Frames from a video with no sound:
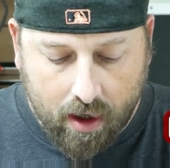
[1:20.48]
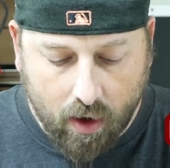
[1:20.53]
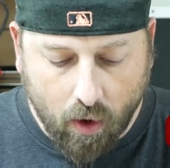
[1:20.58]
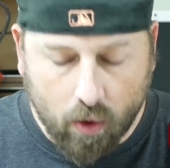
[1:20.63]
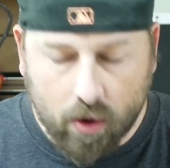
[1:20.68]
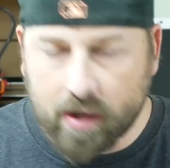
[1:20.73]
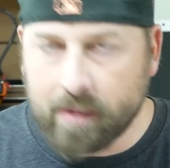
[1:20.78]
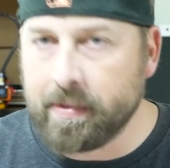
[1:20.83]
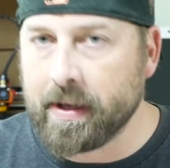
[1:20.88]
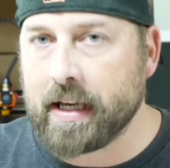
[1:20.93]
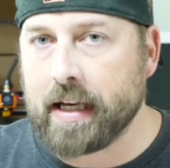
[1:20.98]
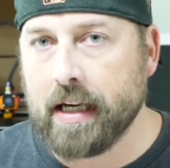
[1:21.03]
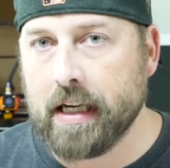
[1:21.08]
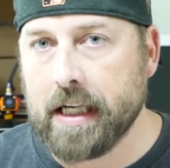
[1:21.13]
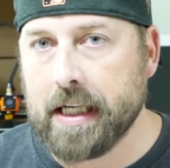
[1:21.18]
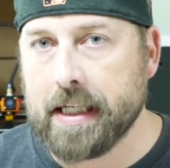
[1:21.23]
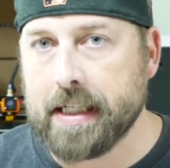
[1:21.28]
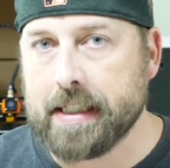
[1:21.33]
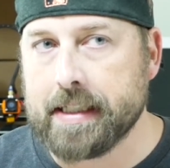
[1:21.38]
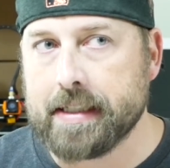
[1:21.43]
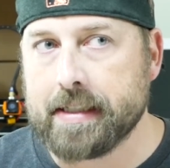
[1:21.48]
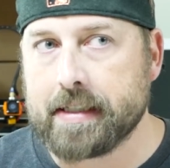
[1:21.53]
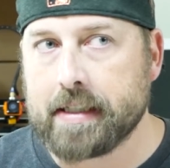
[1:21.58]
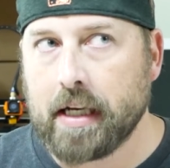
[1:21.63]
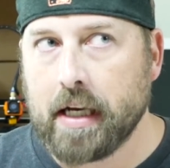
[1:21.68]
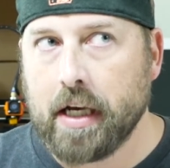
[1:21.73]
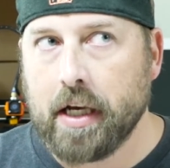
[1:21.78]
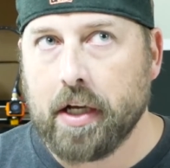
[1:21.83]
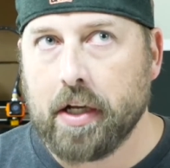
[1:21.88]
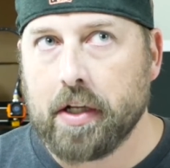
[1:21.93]
only because
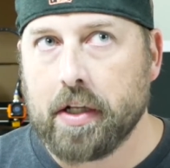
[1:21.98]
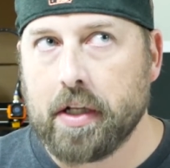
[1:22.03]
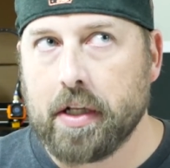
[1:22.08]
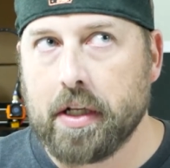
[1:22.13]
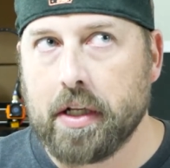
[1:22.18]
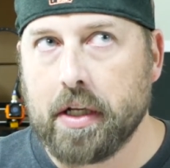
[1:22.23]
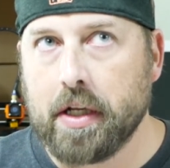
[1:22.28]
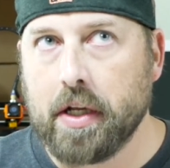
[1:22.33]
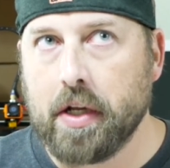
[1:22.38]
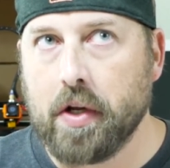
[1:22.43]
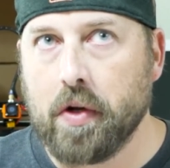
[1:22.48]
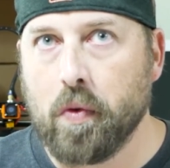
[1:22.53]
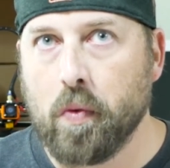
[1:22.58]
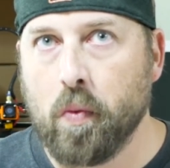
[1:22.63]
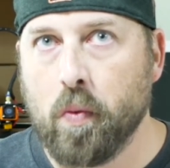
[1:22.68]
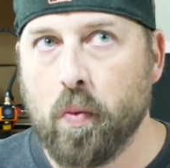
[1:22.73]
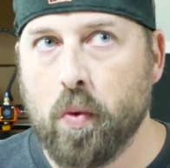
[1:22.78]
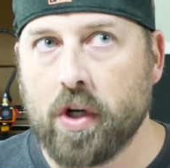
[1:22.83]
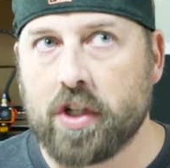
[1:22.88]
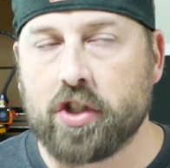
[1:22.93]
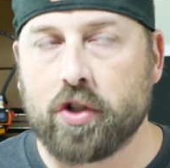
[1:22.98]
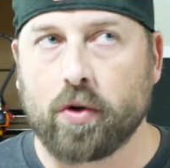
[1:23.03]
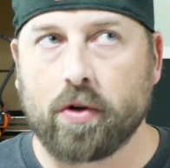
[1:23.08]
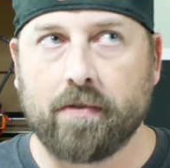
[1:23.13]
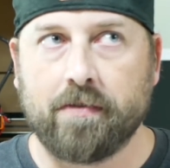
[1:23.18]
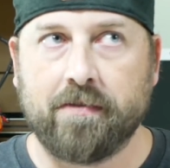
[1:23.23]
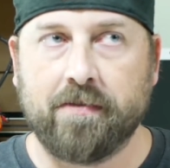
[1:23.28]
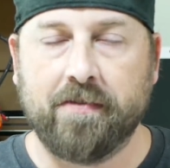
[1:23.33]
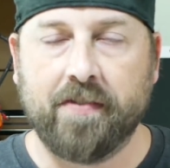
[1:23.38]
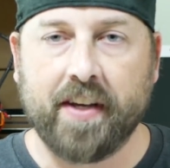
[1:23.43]
what you're
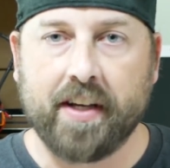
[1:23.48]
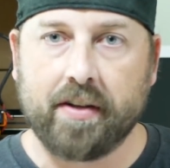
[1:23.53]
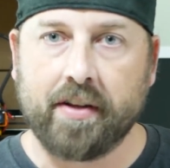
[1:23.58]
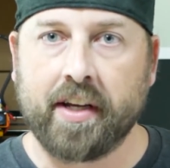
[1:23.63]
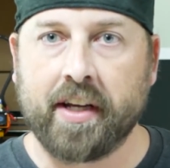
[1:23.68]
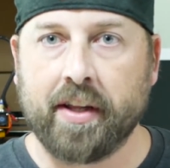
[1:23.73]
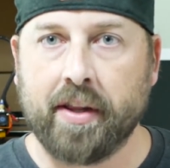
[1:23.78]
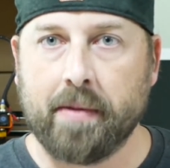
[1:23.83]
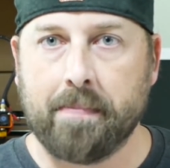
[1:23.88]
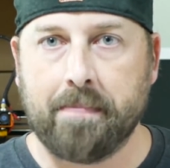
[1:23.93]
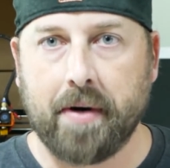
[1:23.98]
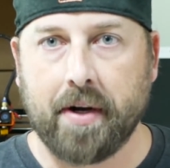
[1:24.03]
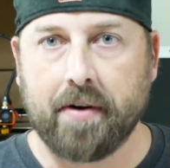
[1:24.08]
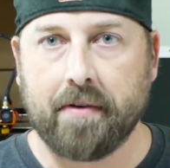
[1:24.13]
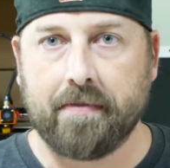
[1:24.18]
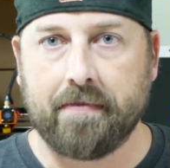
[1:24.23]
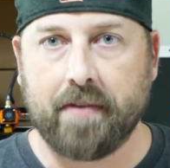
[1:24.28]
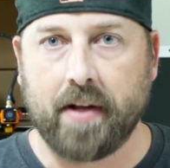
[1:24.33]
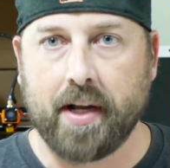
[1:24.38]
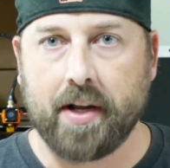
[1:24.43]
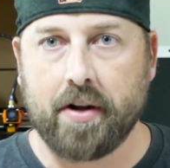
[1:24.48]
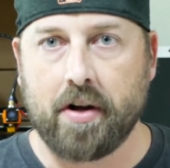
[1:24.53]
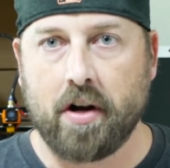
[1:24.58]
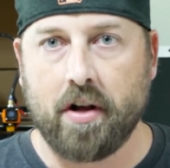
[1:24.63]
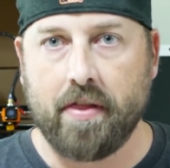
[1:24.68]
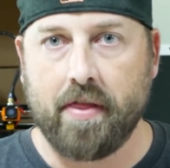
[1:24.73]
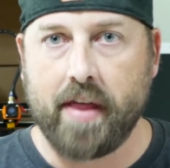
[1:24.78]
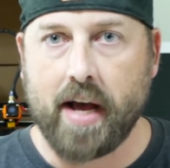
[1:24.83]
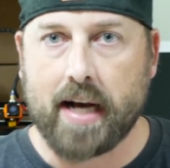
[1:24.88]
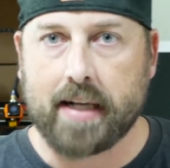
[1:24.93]
feeling in the Butterflight
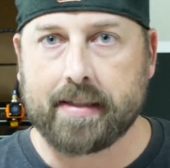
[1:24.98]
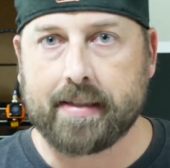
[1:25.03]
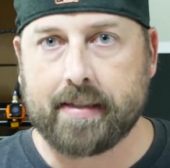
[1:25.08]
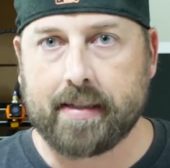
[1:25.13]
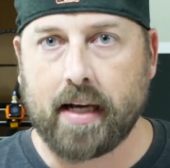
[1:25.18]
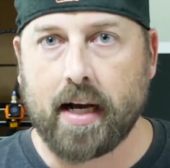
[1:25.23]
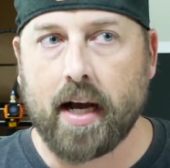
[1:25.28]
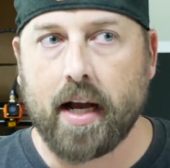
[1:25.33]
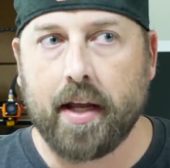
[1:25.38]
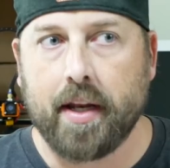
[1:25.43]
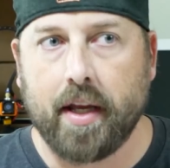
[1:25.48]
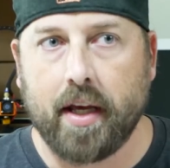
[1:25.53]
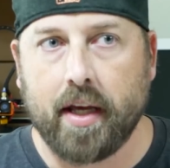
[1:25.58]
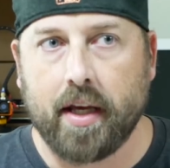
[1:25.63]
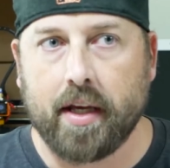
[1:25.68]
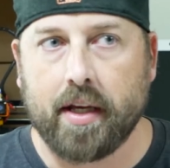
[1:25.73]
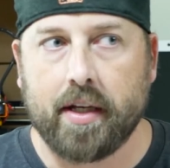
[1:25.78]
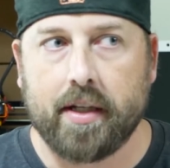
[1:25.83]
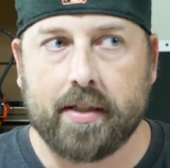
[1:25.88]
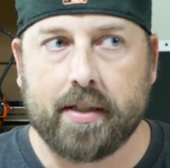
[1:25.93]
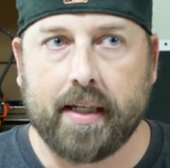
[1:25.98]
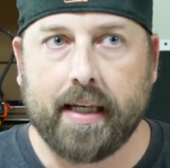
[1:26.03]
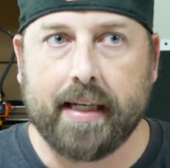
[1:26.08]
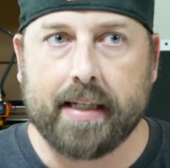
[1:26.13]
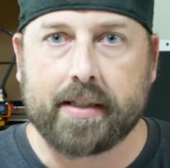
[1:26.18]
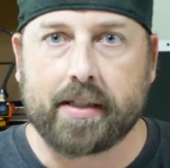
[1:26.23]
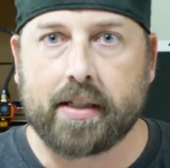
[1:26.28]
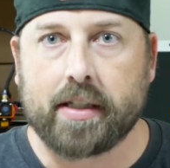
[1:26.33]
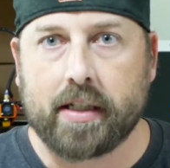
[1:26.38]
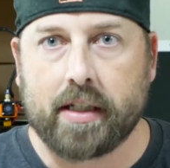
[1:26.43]
on that side is
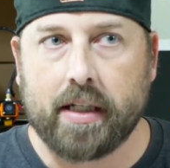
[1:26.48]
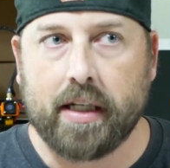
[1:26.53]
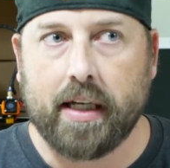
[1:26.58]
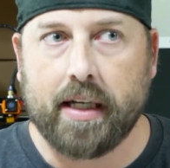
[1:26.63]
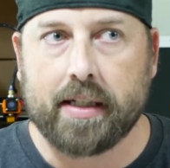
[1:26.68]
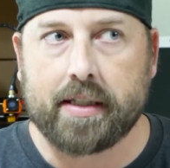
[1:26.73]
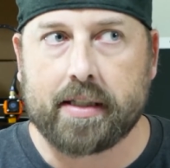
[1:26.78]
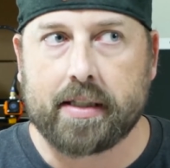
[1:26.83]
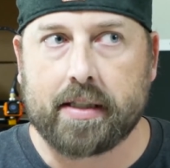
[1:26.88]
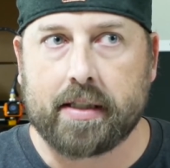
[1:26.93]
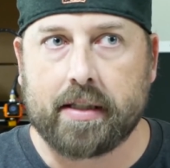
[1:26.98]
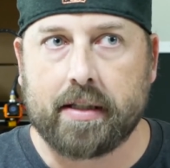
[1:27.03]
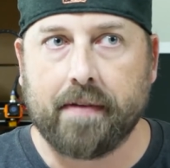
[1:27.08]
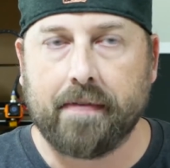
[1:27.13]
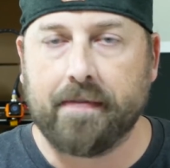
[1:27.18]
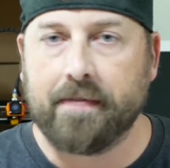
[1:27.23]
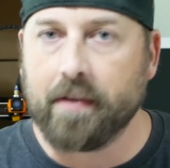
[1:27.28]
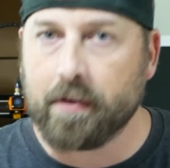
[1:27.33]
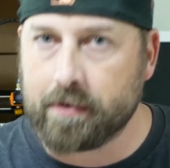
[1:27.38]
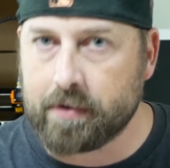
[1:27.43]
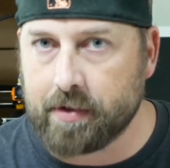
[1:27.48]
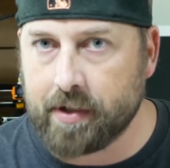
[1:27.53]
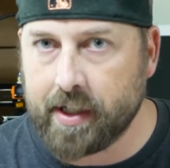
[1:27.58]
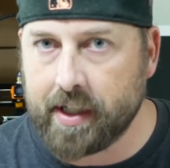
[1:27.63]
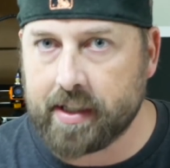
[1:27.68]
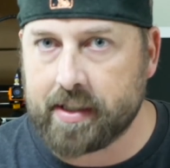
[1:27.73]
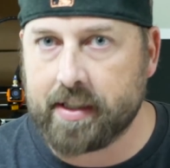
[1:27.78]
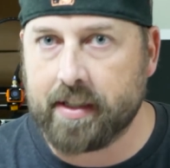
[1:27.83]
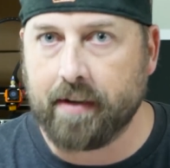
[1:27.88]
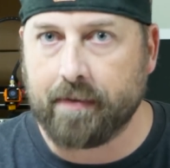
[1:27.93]
it's it's the filtering
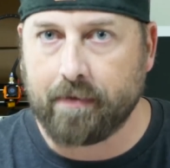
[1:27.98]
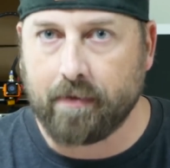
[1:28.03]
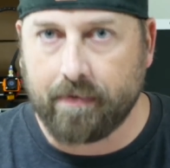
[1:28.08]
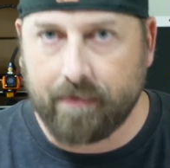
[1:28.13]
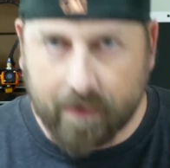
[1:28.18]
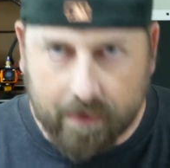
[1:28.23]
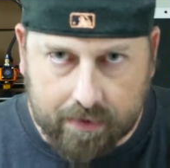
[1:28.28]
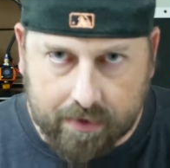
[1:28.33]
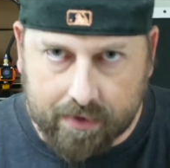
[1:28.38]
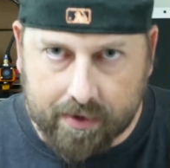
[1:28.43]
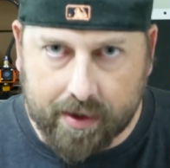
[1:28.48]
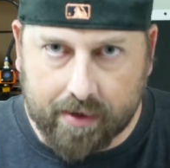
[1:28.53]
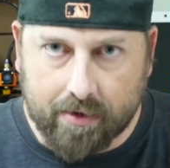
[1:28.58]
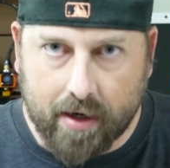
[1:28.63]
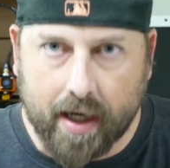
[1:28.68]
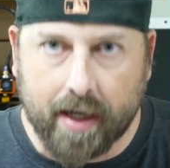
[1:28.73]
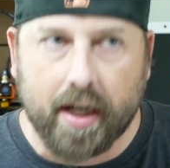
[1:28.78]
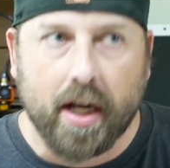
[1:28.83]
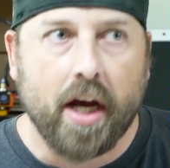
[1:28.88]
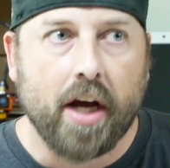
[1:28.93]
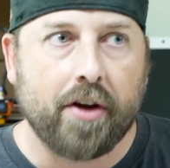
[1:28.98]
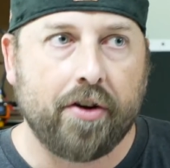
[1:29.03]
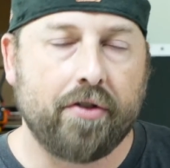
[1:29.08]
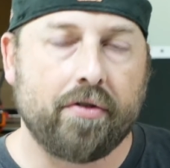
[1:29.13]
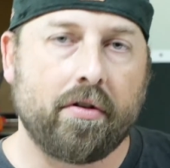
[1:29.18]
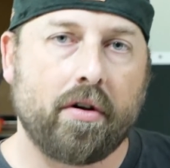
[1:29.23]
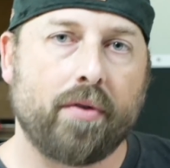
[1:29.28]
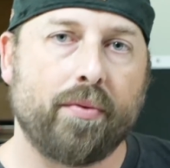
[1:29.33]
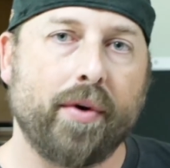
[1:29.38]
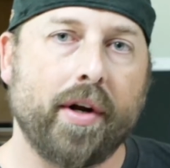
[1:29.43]
it's different filtering right
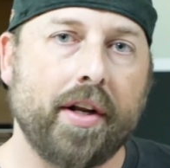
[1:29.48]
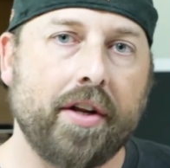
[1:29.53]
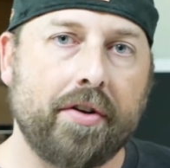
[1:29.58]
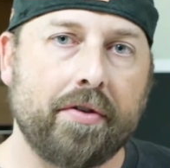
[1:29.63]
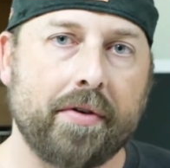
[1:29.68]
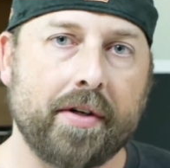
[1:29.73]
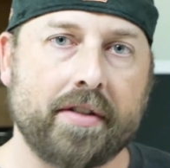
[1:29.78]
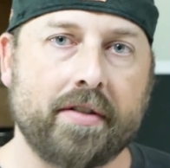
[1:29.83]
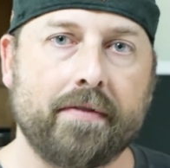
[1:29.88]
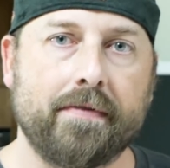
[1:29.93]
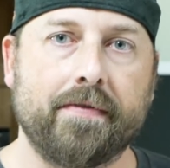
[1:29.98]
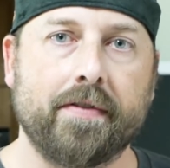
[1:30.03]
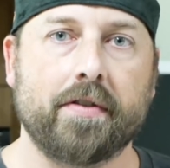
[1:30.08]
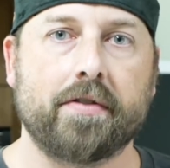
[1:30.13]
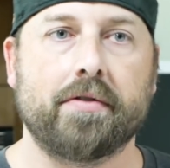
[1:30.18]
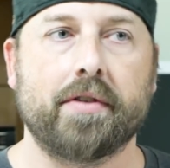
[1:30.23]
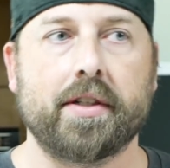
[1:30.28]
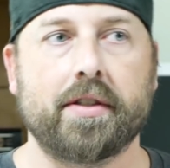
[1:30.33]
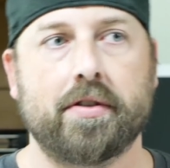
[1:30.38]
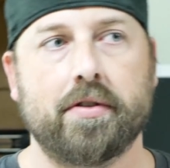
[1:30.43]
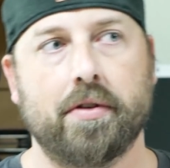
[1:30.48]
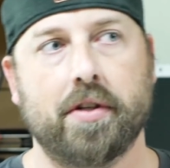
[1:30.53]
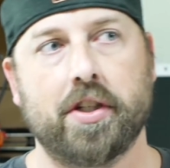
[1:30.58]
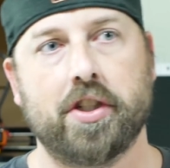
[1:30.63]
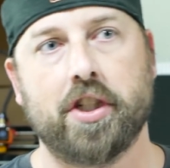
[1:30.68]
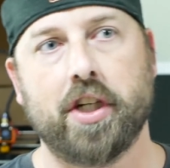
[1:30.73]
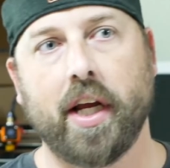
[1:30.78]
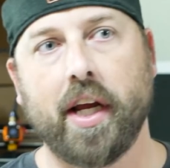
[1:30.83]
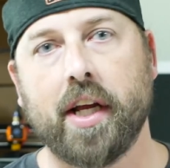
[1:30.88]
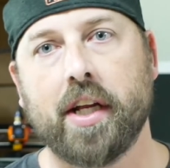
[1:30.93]
you're already doing some filtering so the
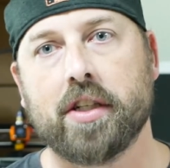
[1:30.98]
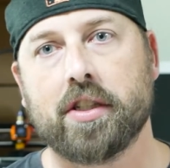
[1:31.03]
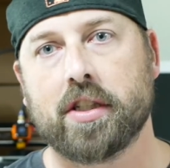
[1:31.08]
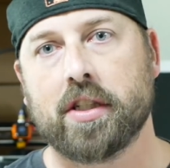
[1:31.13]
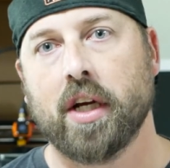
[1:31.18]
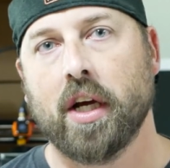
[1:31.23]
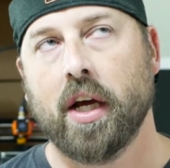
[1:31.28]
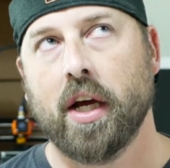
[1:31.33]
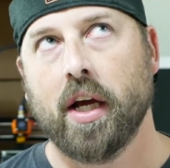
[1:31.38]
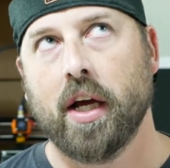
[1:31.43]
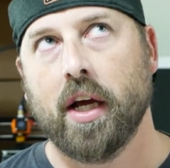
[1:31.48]
change